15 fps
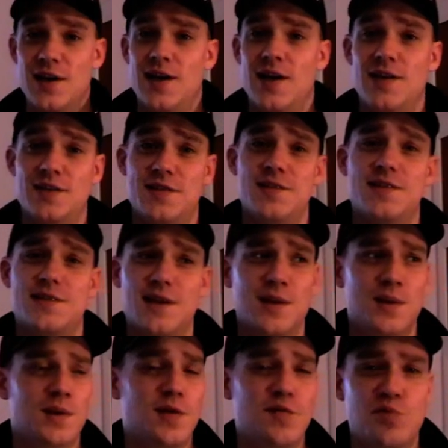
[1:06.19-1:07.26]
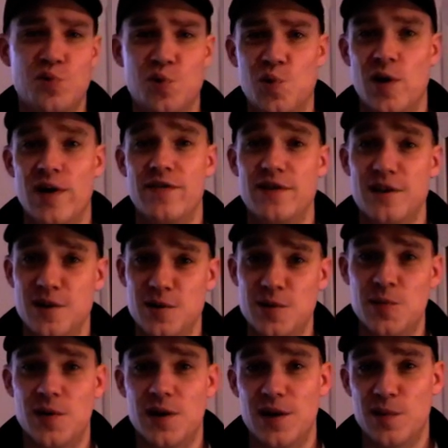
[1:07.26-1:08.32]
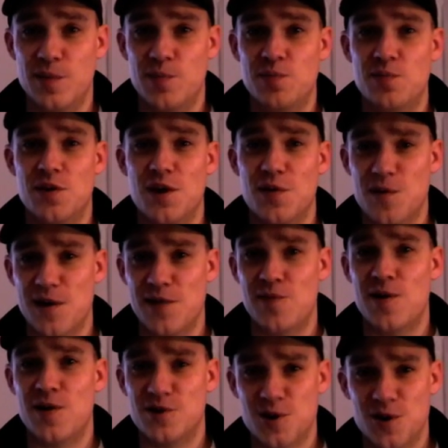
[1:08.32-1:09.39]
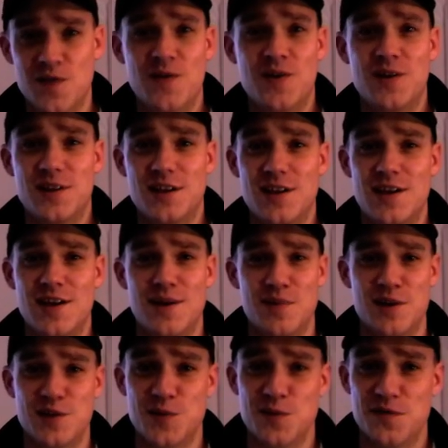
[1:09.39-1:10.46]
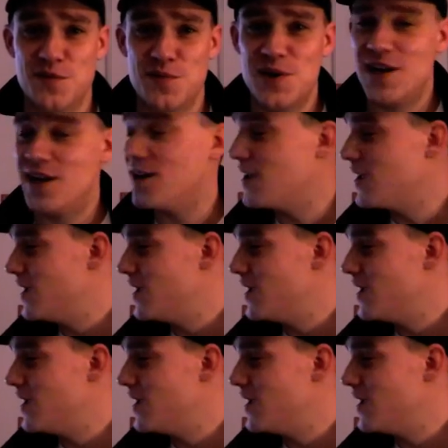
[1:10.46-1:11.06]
and since then I've bought quite a few, going round and round trying to find the best one for me.